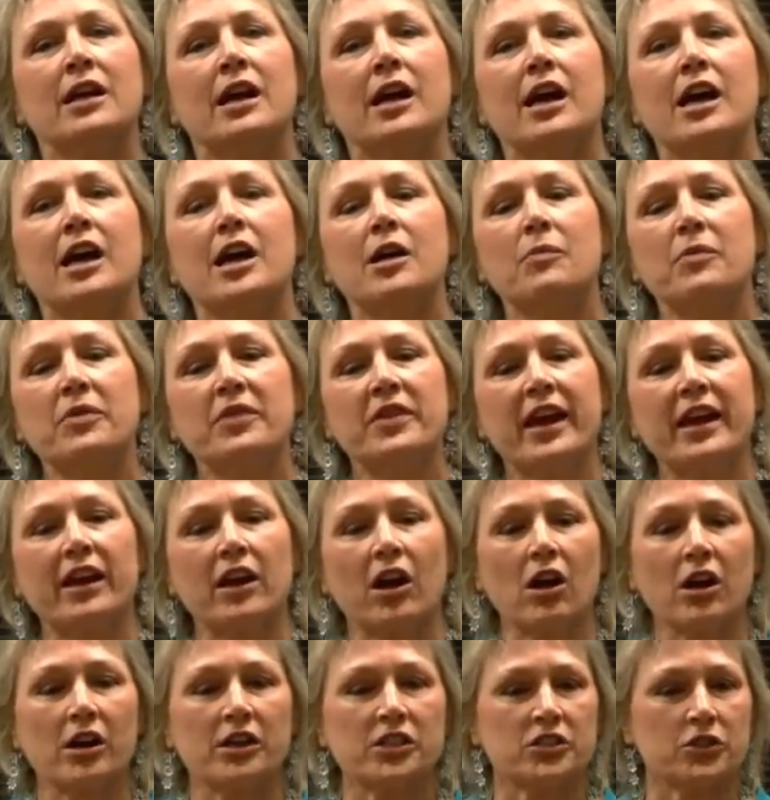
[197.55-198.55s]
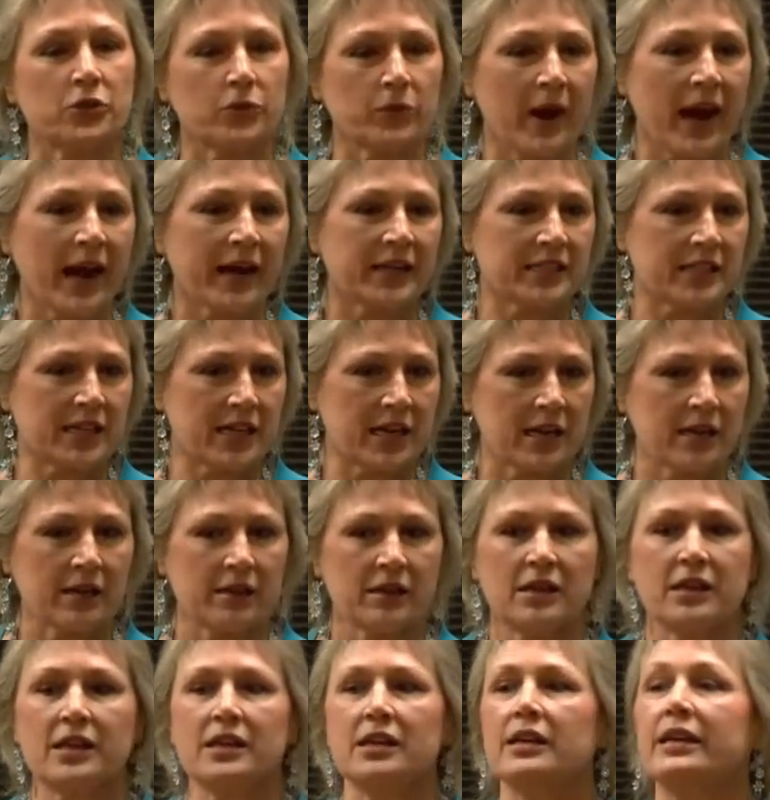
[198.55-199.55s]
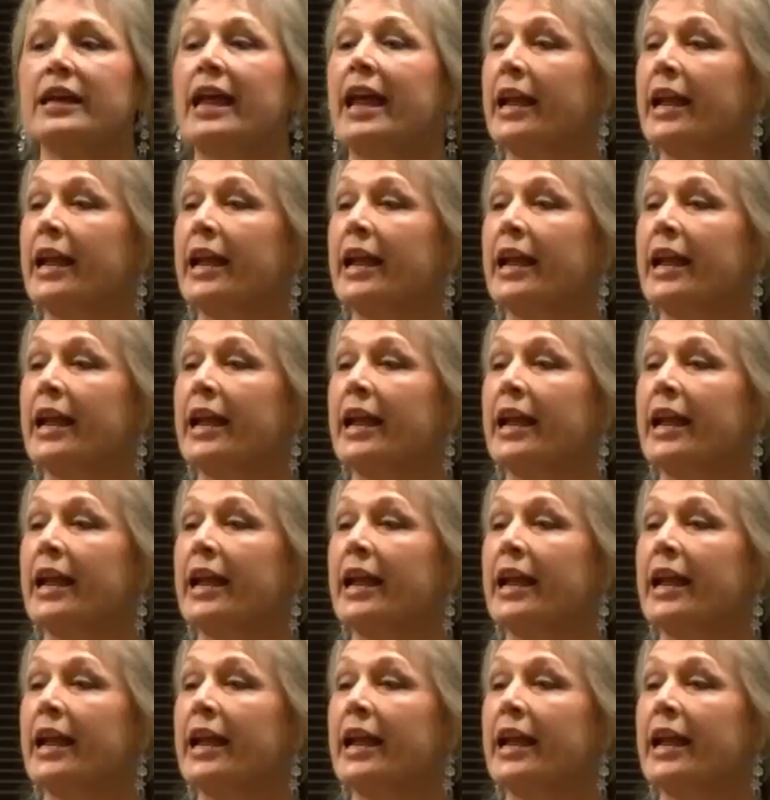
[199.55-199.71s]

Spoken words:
that are directing the